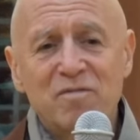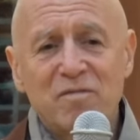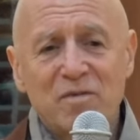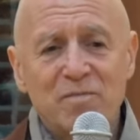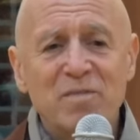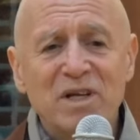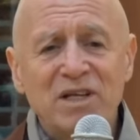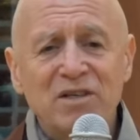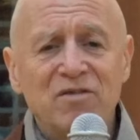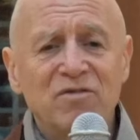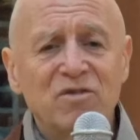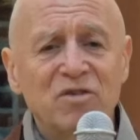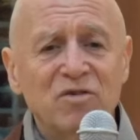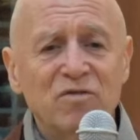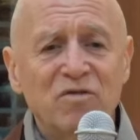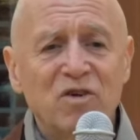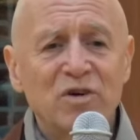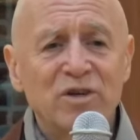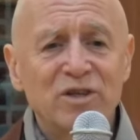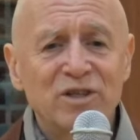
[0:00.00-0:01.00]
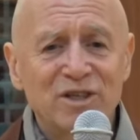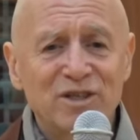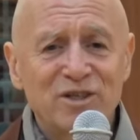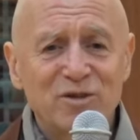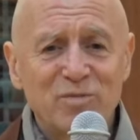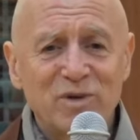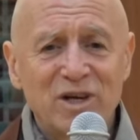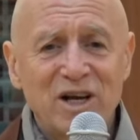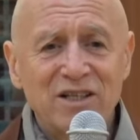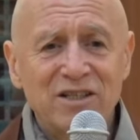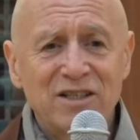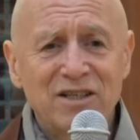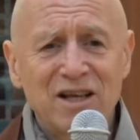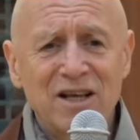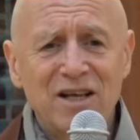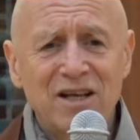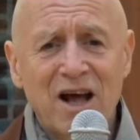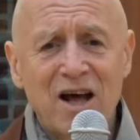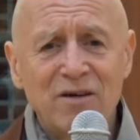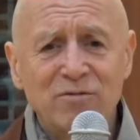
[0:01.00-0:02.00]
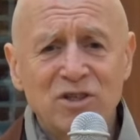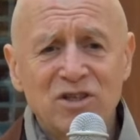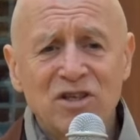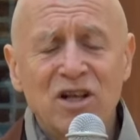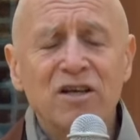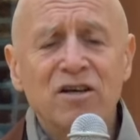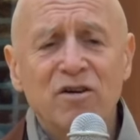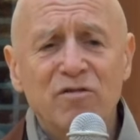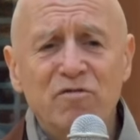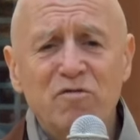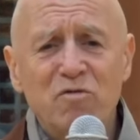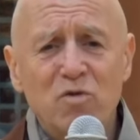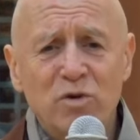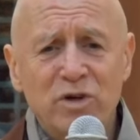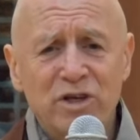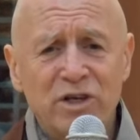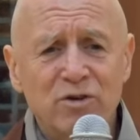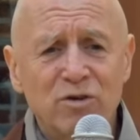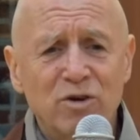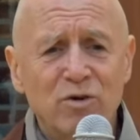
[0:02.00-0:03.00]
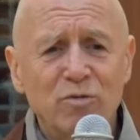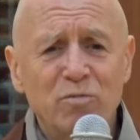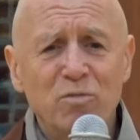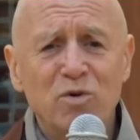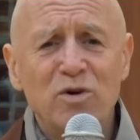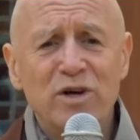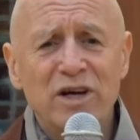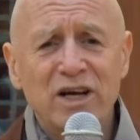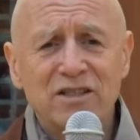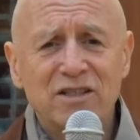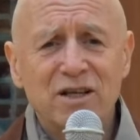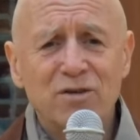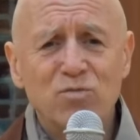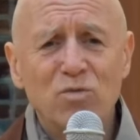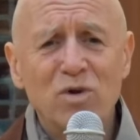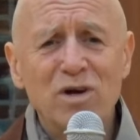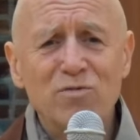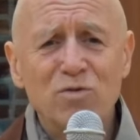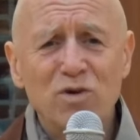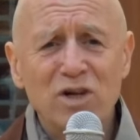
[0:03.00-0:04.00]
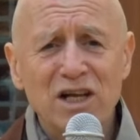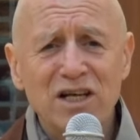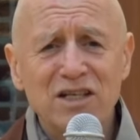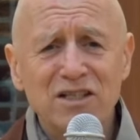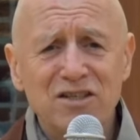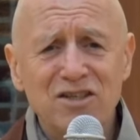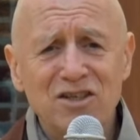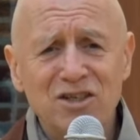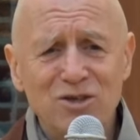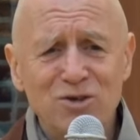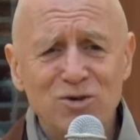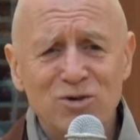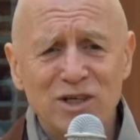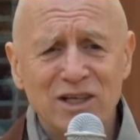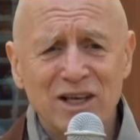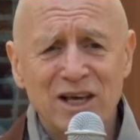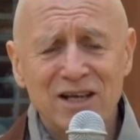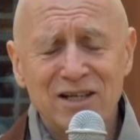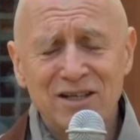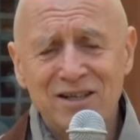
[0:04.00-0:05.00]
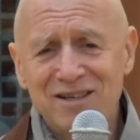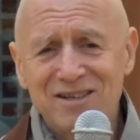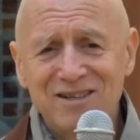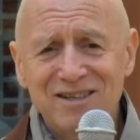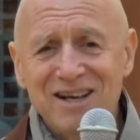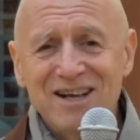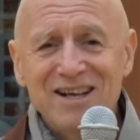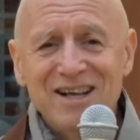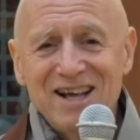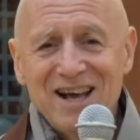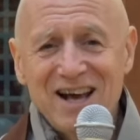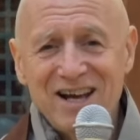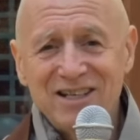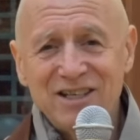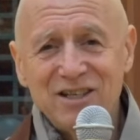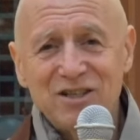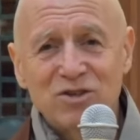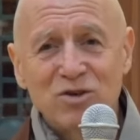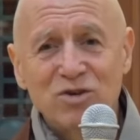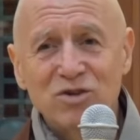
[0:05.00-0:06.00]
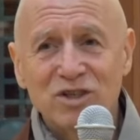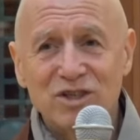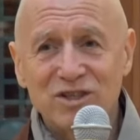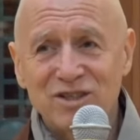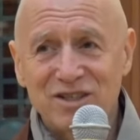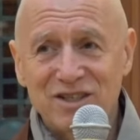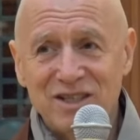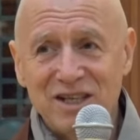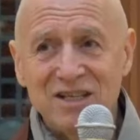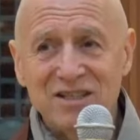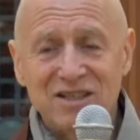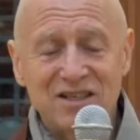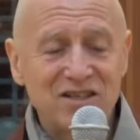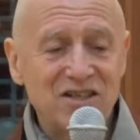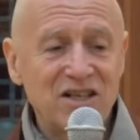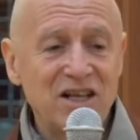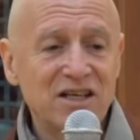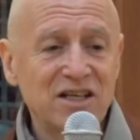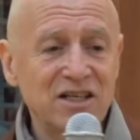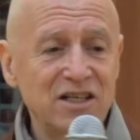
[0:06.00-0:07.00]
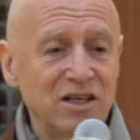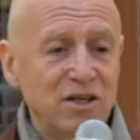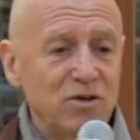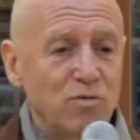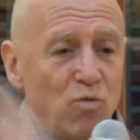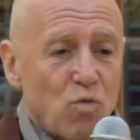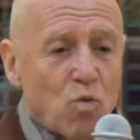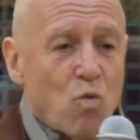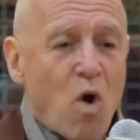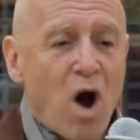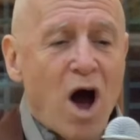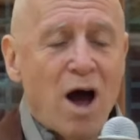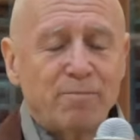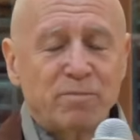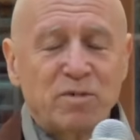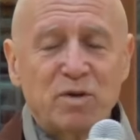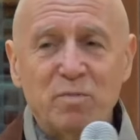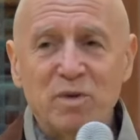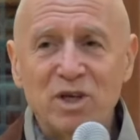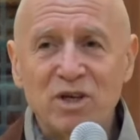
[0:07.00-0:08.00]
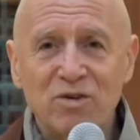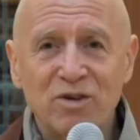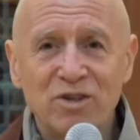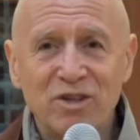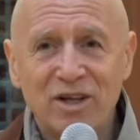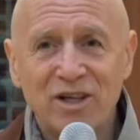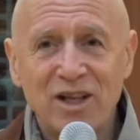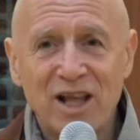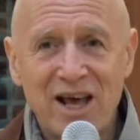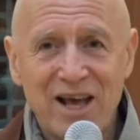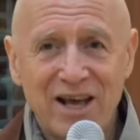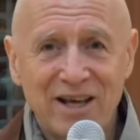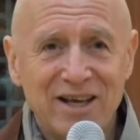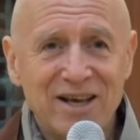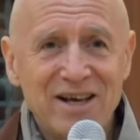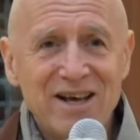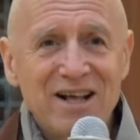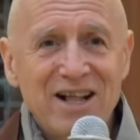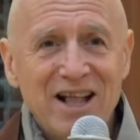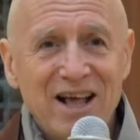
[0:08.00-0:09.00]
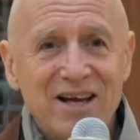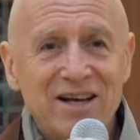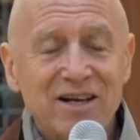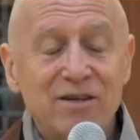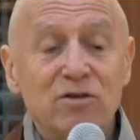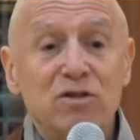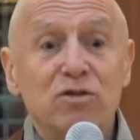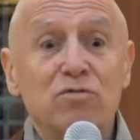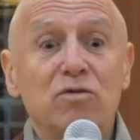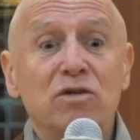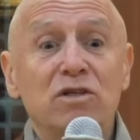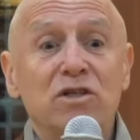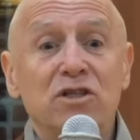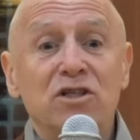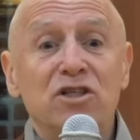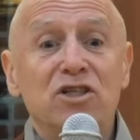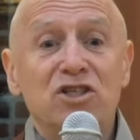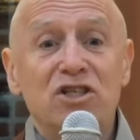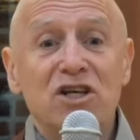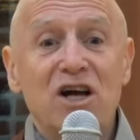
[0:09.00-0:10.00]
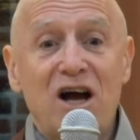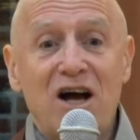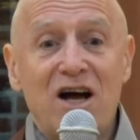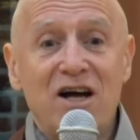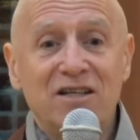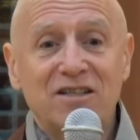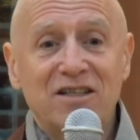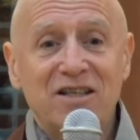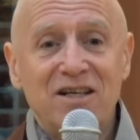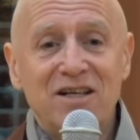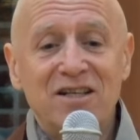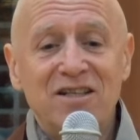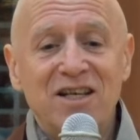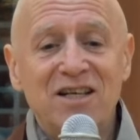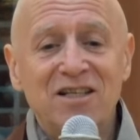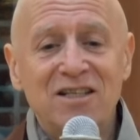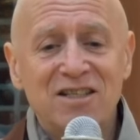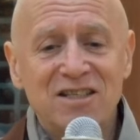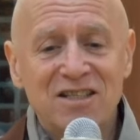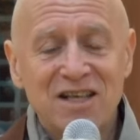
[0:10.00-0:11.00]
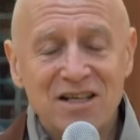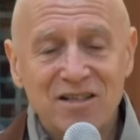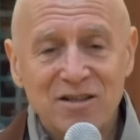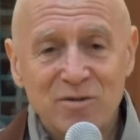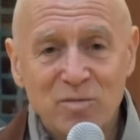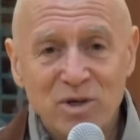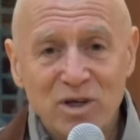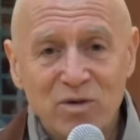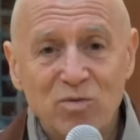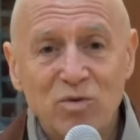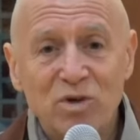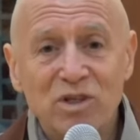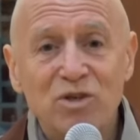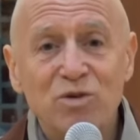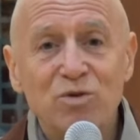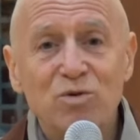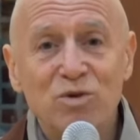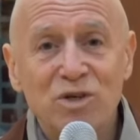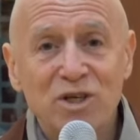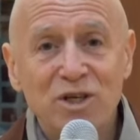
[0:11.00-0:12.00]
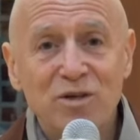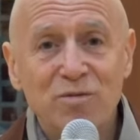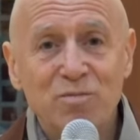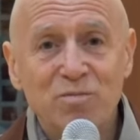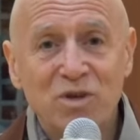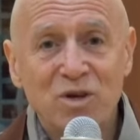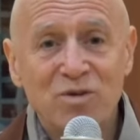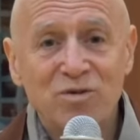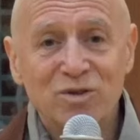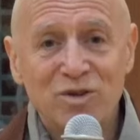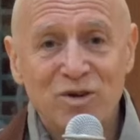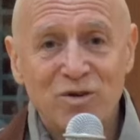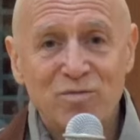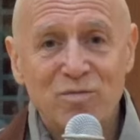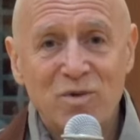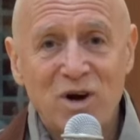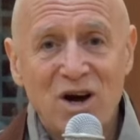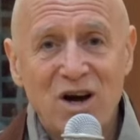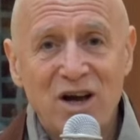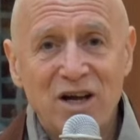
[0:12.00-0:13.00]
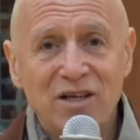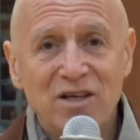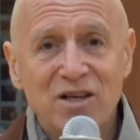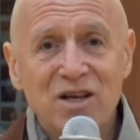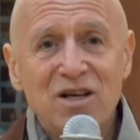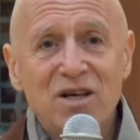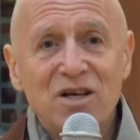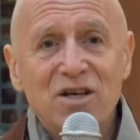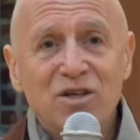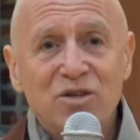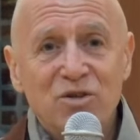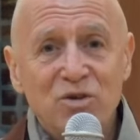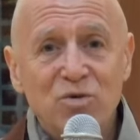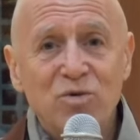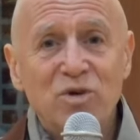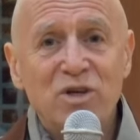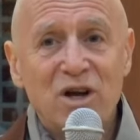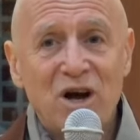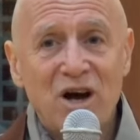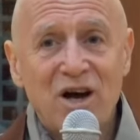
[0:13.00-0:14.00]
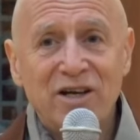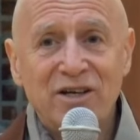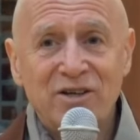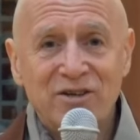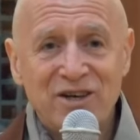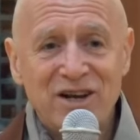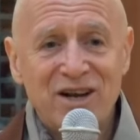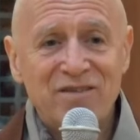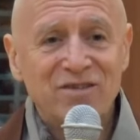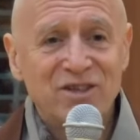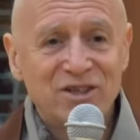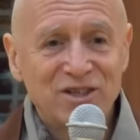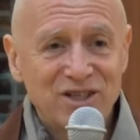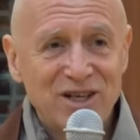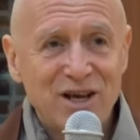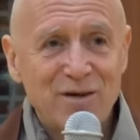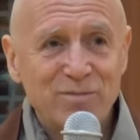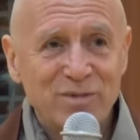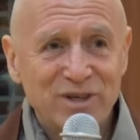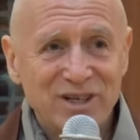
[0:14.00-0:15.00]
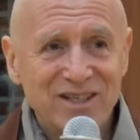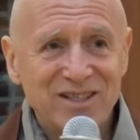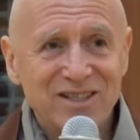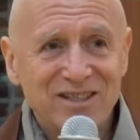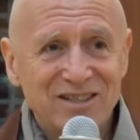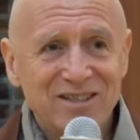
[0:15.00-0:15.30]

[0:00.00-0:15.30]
many of you have heard this, but I said, I was like a four-year-old boy. I said, "When will I see you again?" And he took his stick and he whopped me on the leg. And I was really shocked. And then he said to me, "When you keep don't know mind, you and I are never separate.